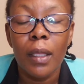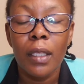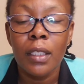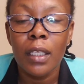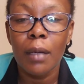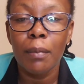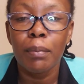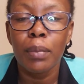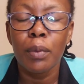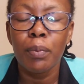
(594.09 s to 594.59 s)

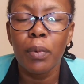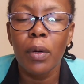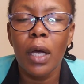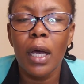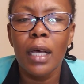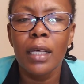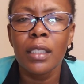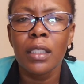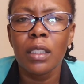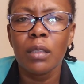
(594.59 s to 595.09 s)
Some people
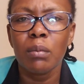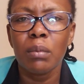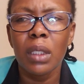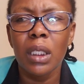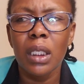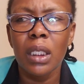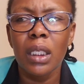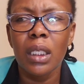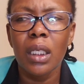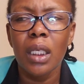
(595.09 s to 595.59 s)
ask
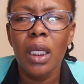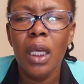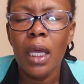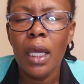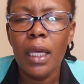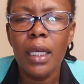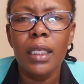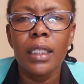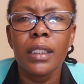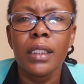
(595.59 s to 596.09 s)
me,
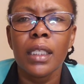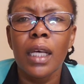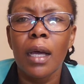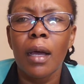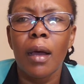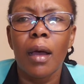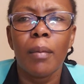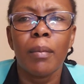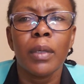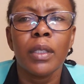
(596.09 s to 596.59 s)
is
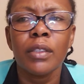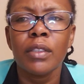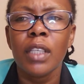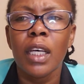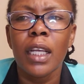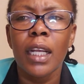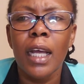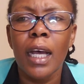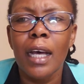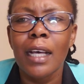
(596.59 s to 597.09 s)

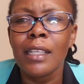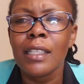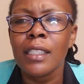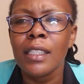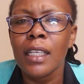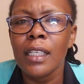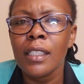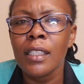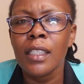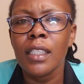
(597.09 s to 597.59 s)
Montana a
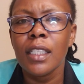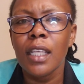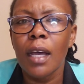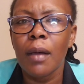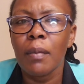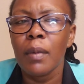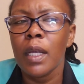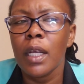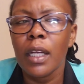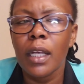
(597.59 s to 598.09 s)
state in
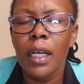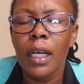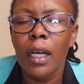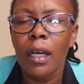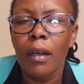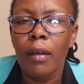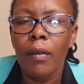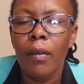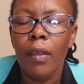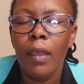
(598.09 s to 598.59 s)

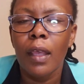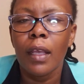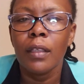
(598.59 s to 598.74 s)
America?